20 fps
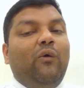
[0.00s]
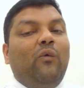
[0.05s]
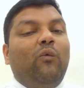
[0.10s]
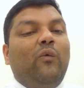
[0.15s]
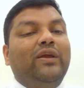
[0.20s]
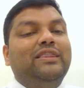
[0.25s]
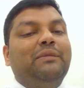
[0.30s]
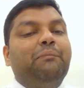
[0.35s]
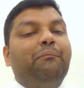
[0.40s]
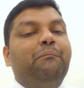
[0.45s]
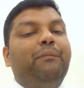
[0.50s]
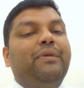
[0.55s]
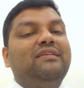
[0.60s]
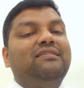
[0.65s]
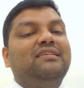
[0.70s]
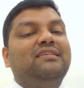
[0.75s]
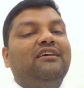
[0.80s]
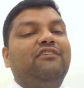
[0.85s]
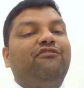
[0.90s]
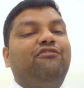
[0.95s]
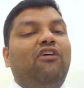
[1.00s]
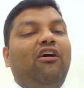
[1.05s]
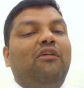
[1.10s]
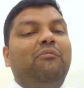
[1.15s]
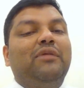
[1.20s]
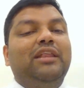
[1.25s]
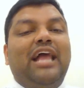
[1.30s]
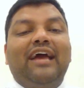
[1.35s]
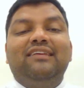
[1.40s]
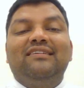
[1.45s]
with basic
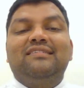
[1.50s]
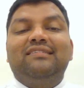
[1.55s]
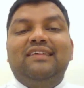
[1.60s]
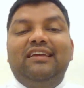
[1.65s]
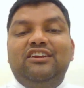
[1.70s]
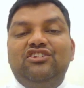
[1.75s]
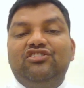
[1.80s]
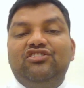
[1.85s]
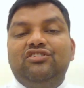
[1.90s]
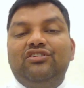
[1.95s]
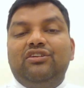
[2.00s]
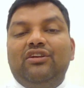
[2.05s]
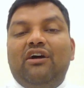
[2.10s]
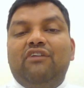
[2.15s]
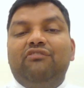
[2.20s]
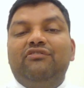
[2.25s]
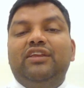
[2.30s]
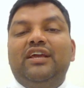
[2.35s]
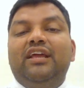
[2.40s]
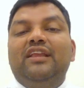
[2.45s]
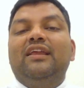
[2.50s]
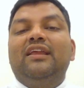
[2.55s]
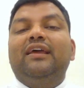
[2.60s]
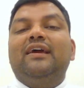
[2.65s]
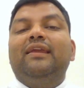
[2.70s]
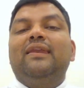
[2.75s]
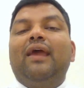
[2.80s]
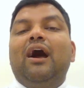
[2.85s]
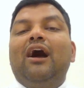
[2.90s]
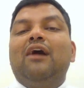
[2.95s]
formalization of the Indian
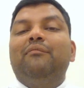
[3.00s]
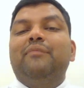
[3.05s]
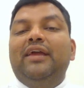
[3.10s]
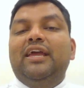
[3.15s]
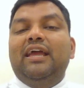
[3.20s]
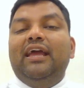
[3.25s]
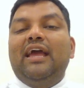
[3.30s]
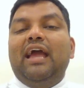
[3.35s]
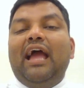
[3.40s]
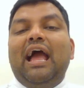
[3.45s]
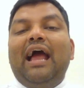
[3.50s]
economy